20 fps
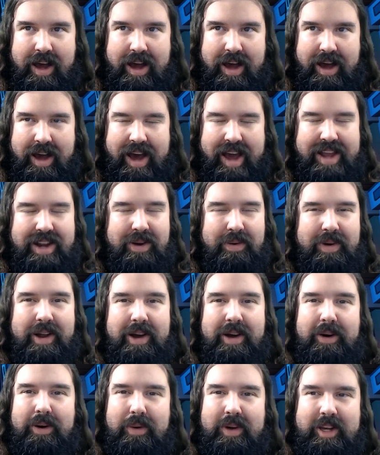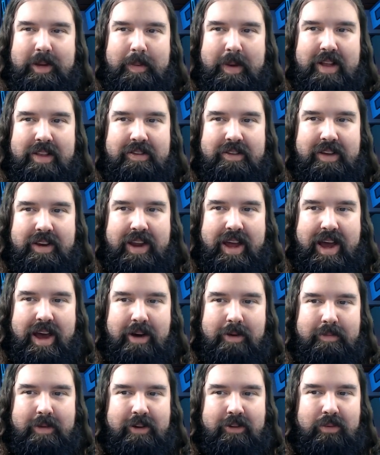I don't know. It depends on
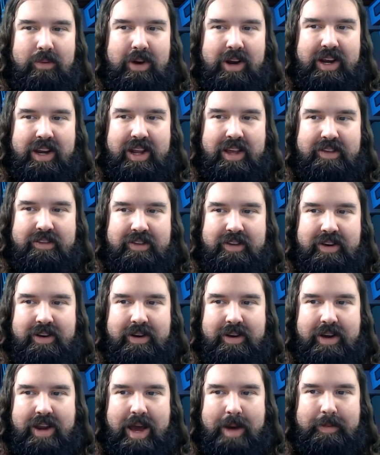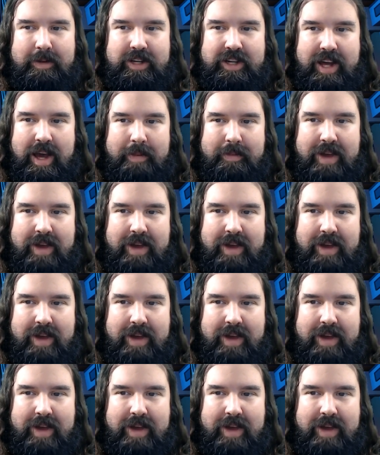how much work it is and how much time we